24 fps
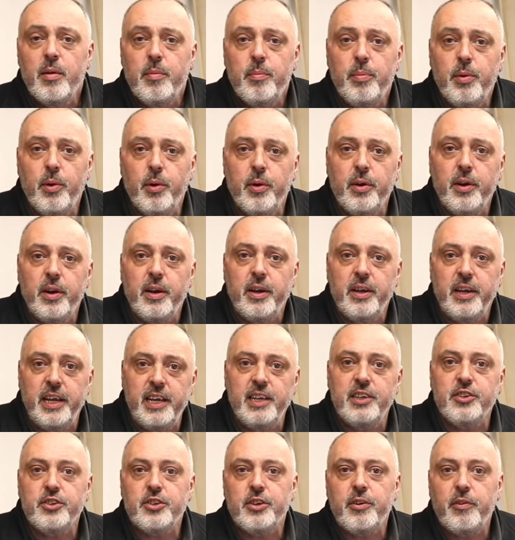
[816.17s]
But
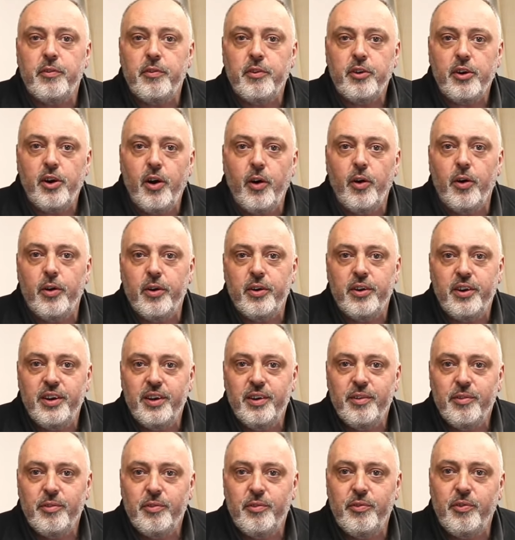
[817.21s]
these are cut
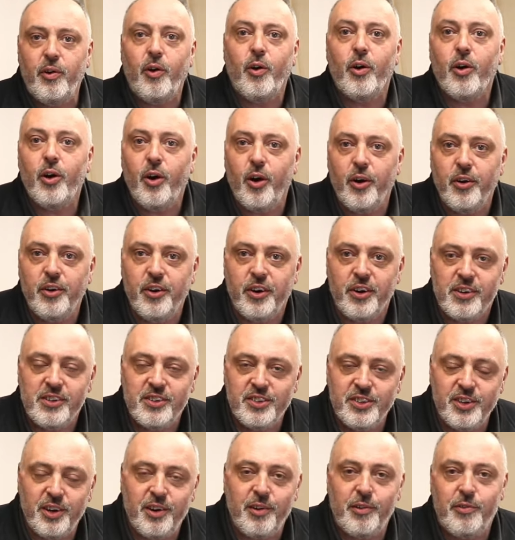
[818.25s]
400,
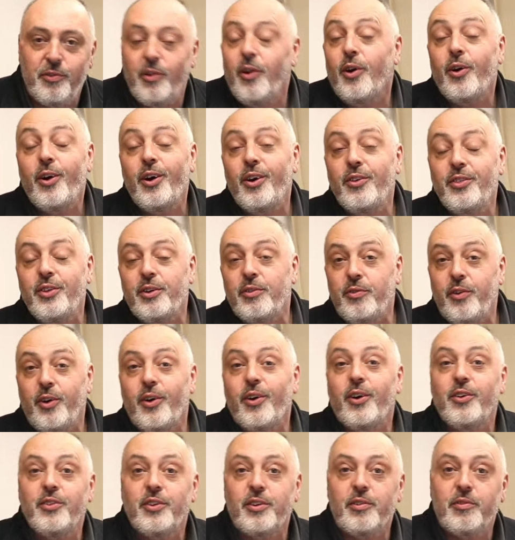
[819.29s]
so 400,
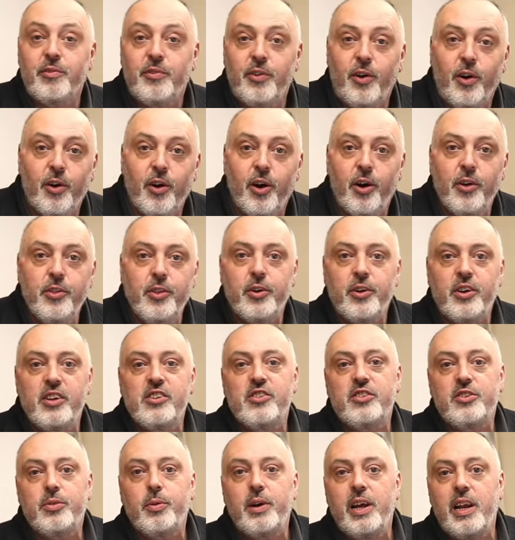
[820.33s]
400 and 400
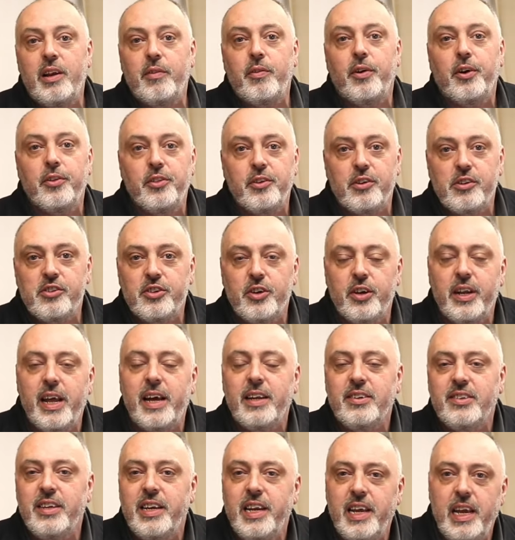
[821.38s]
is 1200. So
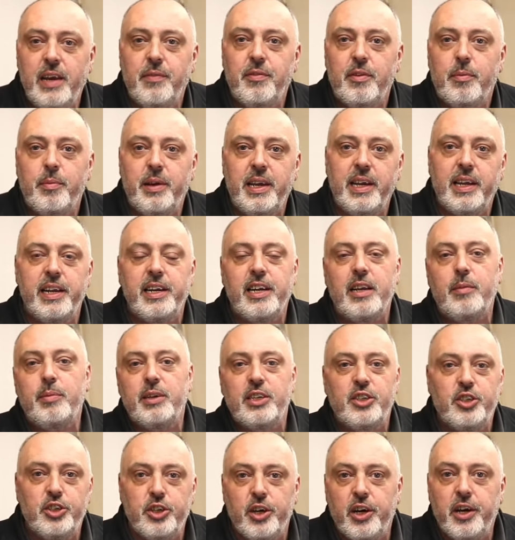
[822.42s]
that's leaving me a little
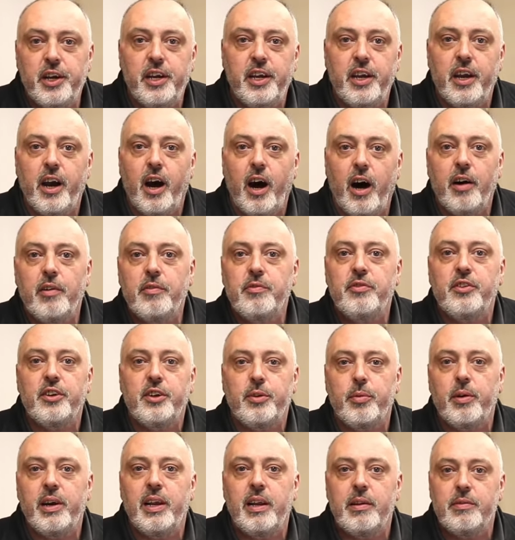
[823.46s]
bit shy of the
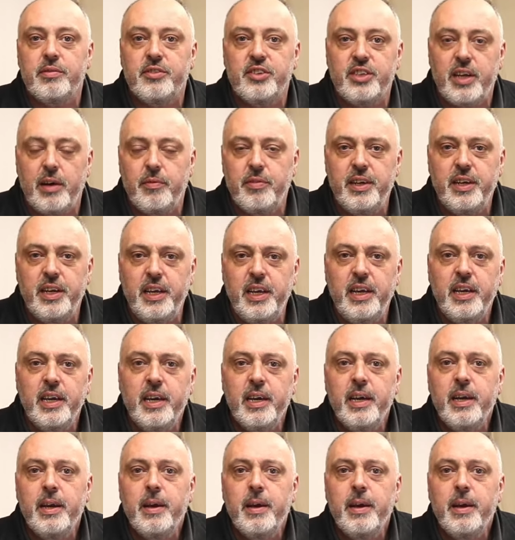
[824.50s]
1270.